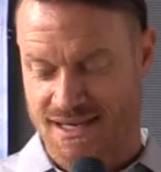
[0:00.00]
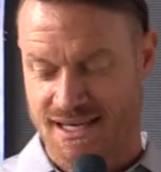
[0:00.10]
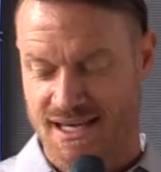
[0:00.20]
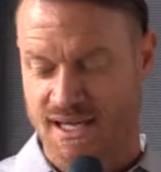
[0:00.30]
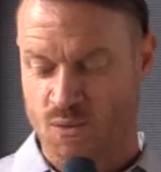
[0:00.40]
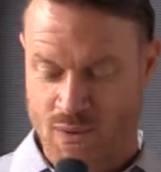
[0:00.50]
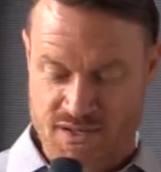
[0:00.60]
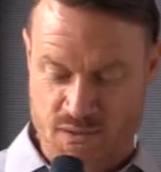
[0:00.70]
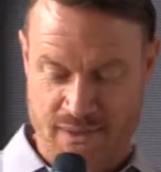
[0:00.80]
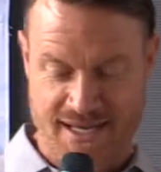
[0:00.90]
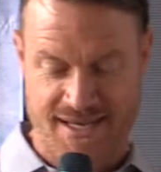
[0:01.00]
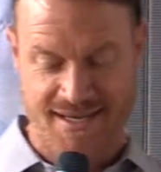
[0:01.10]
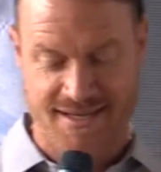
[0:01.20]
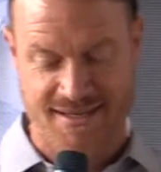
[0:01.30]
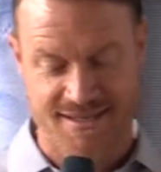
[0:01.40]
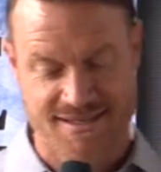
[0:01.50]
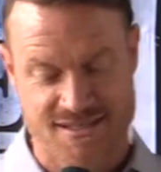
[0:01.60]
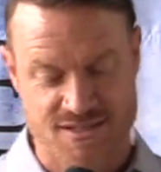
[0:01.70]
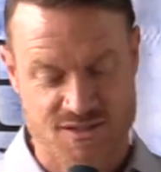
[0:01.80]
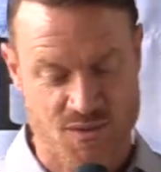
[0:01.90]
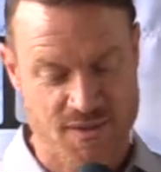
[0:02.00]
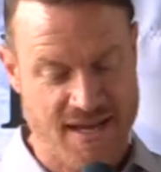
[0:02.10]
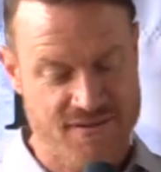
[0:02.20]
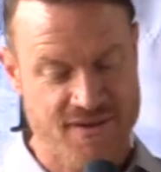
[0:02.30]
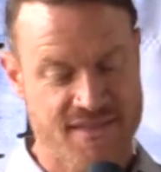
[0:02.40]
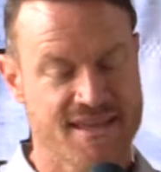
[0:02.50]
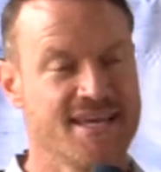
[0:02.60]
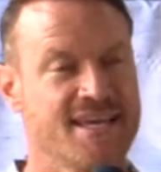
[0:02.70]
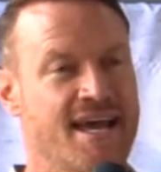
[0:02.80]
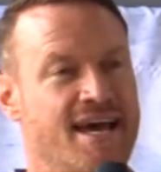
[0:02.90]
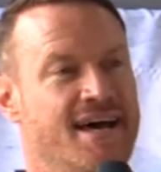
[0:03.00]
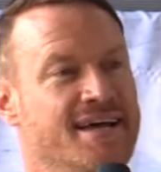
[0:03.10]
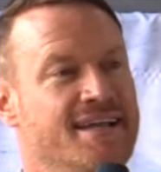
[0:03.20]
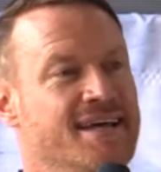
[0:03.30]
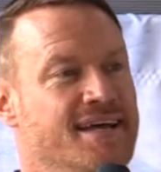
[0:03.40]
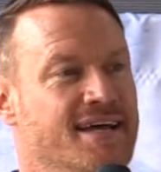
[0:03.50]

he went away, sold everything he had,